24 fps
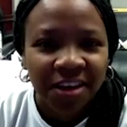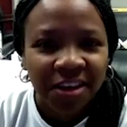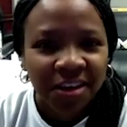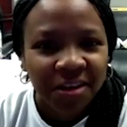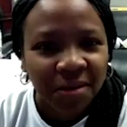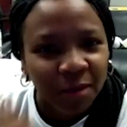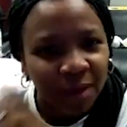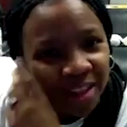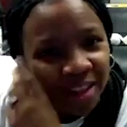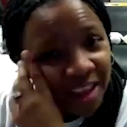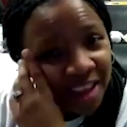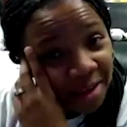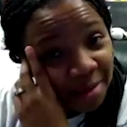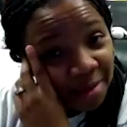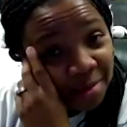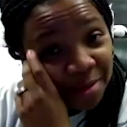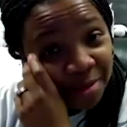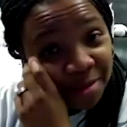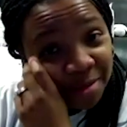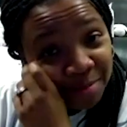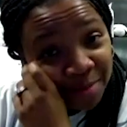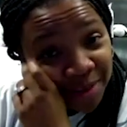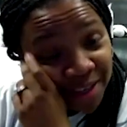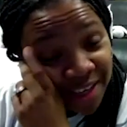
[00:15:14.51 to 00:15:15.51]
would
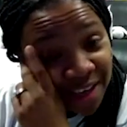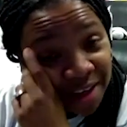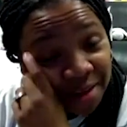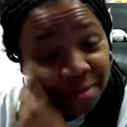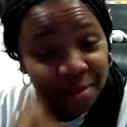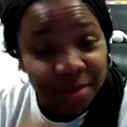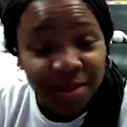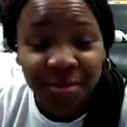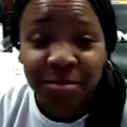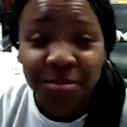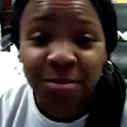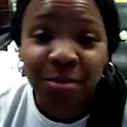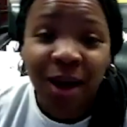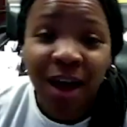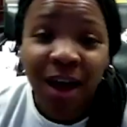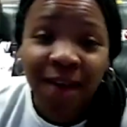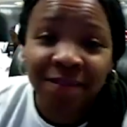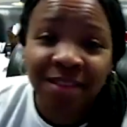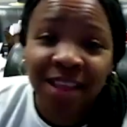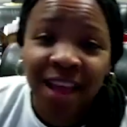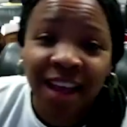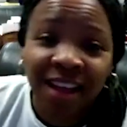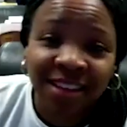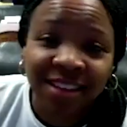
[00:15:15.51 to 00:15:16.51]
be able to
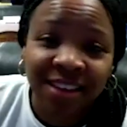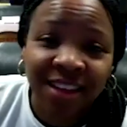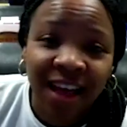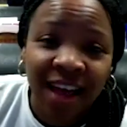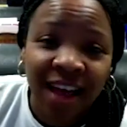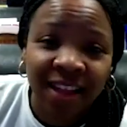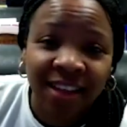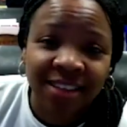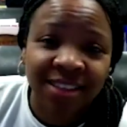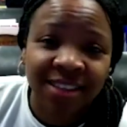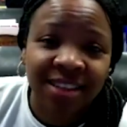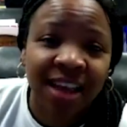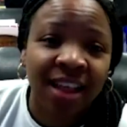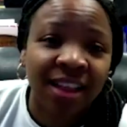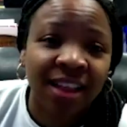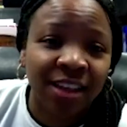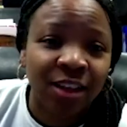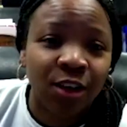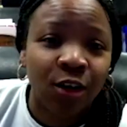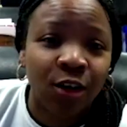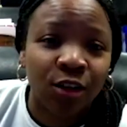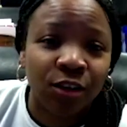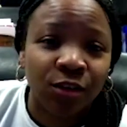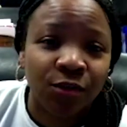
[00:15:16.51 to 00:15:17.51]
have that kind of
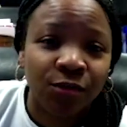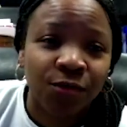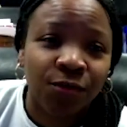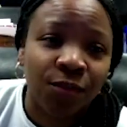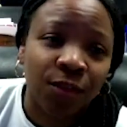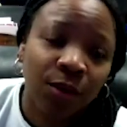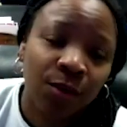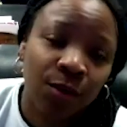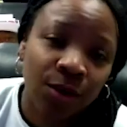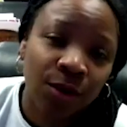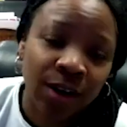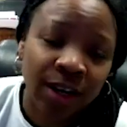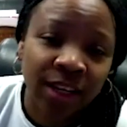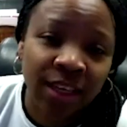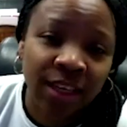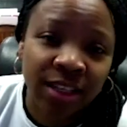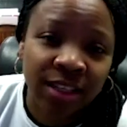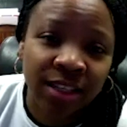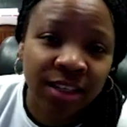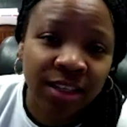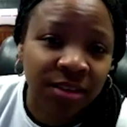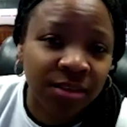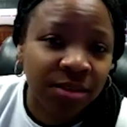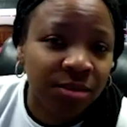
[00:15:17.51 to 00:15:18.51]
talent on the floor in
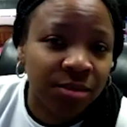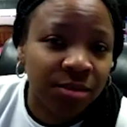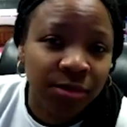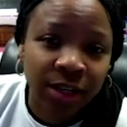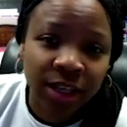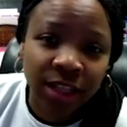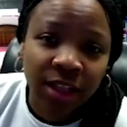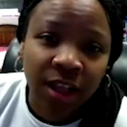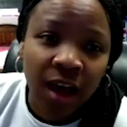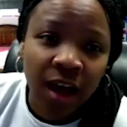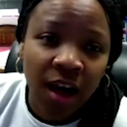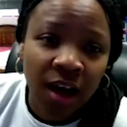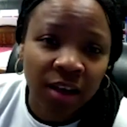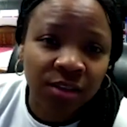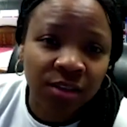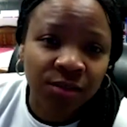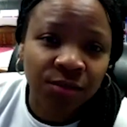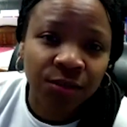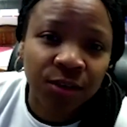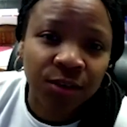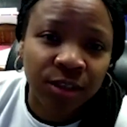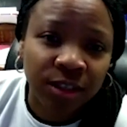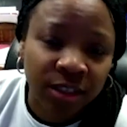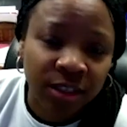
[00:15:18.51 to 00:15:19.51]
year three in
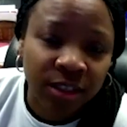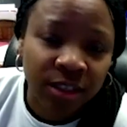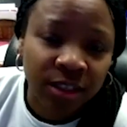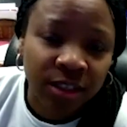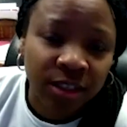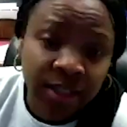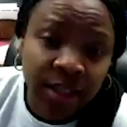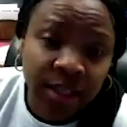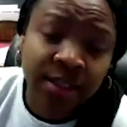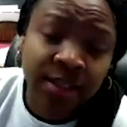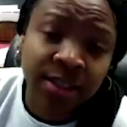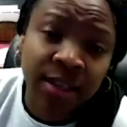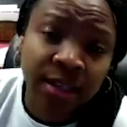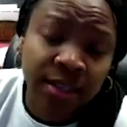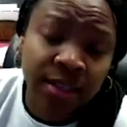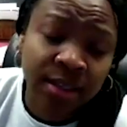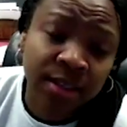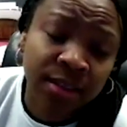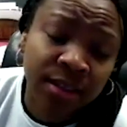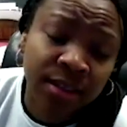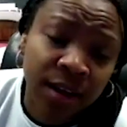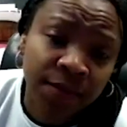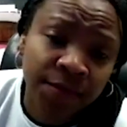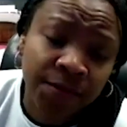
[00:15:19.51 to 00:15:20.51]
Oxford. It's
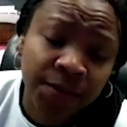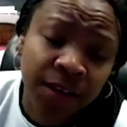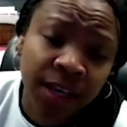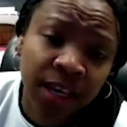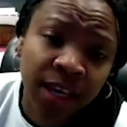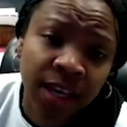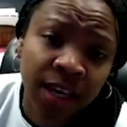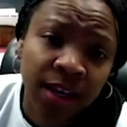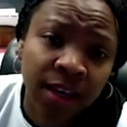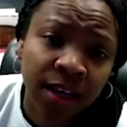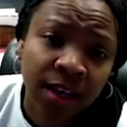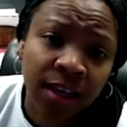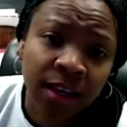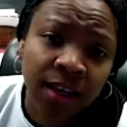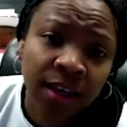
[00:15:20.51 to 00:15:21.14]
a tough gig.